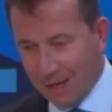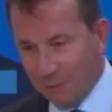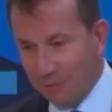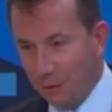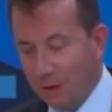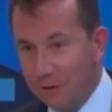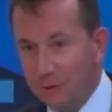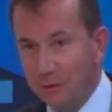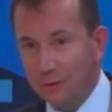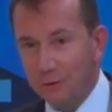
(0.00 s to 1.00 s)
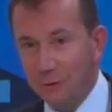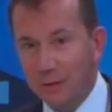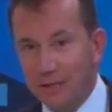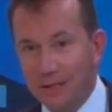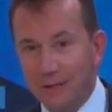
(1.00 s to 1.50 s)
Before I do
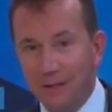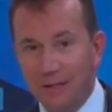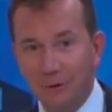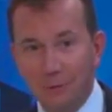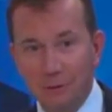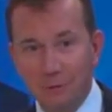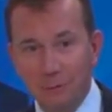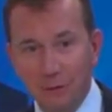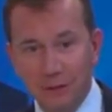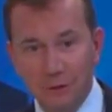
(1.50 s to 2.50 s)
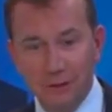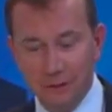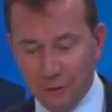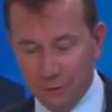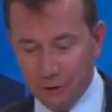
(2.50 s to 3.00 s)
that, I would be remiss as a
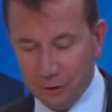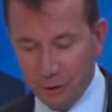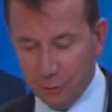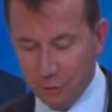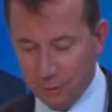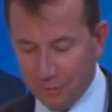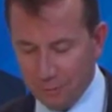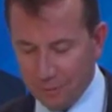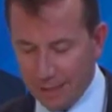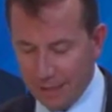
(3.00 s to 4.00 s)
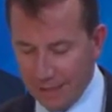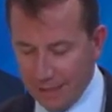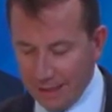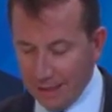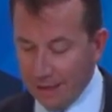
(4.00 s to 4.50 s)
Nova Scotian
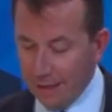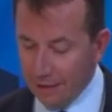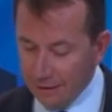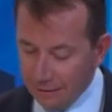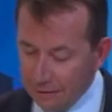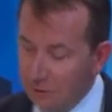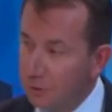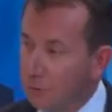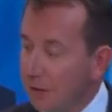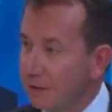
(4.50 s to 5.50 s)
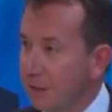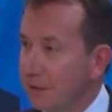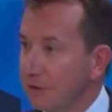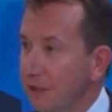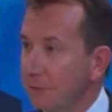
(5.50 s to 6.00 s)
to not take
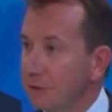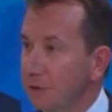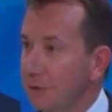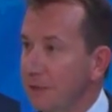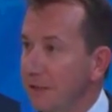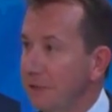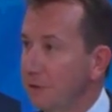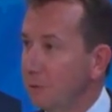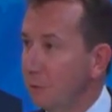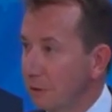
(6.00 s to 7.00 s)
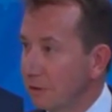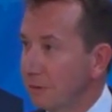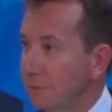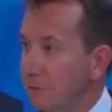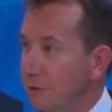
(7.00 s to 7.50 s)
this opportunity to
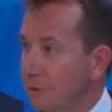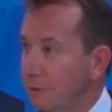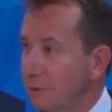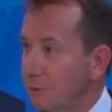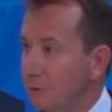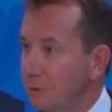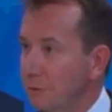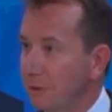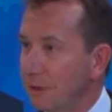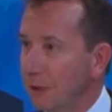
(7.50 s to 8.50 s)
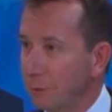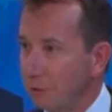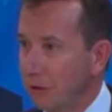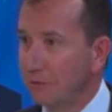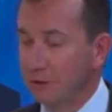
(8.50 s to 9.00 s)
welcome you to our
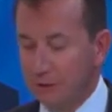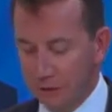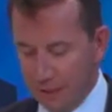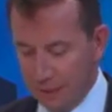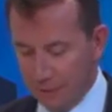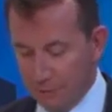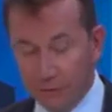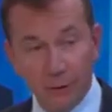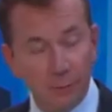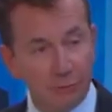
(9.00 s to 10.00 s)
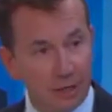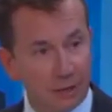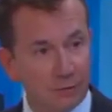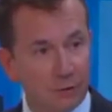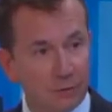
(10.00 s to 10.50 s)
province. We're very
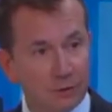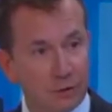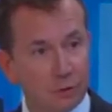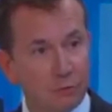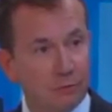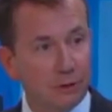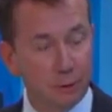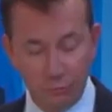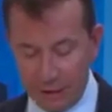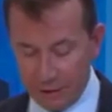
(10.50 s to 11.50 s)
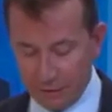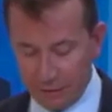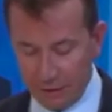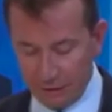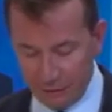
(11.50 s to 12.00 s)
proud of Nova Scotia. We're very proud
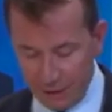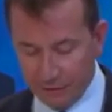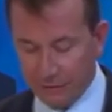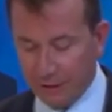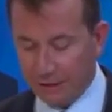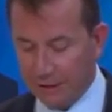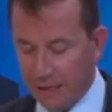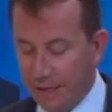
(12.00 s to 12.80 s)
of Halifax.